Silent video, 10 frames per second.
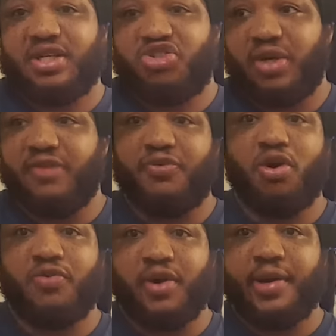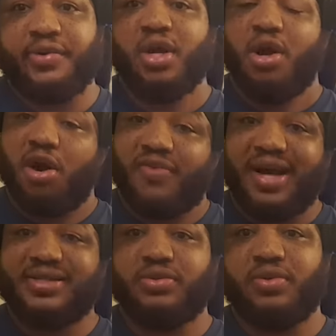the trailer for
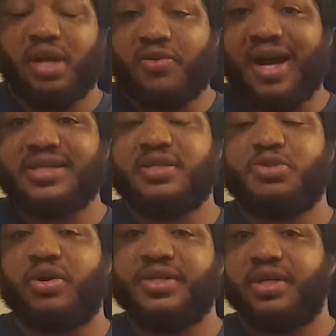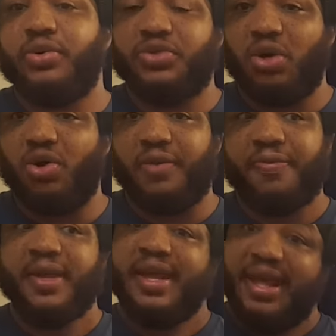Horizon, Horizon. I'm sorry, Zero Dawn.
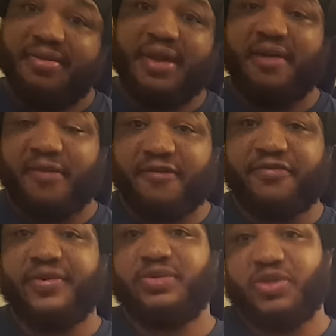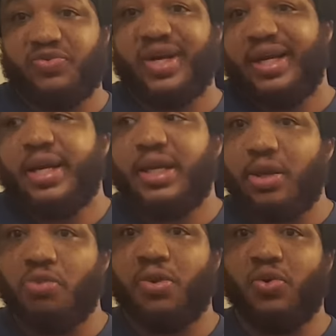And that, my friends, was running in
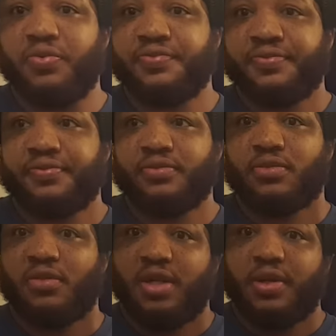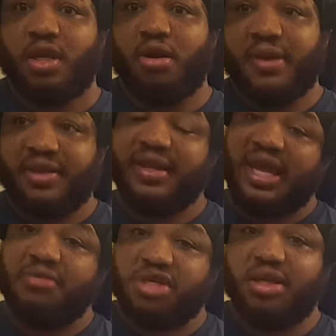Neo mode. You know I mean? The
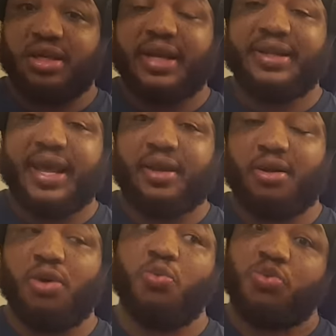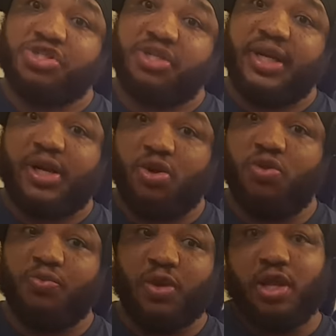game should look like that, you know, once you get it
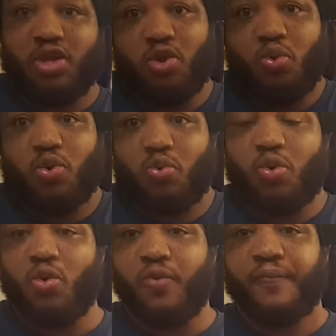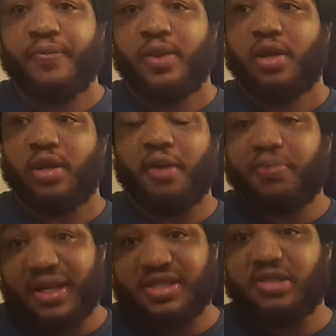home in your quote unquote your
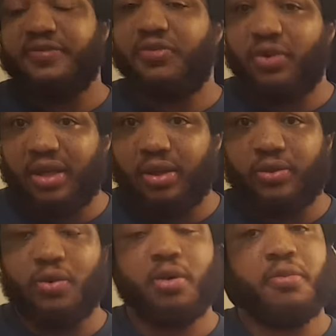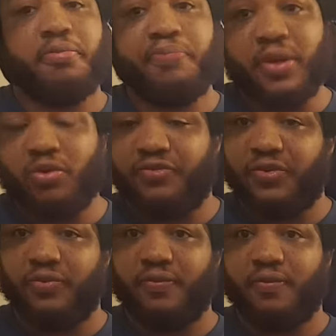PlayStation 4 Neo. Beautiful.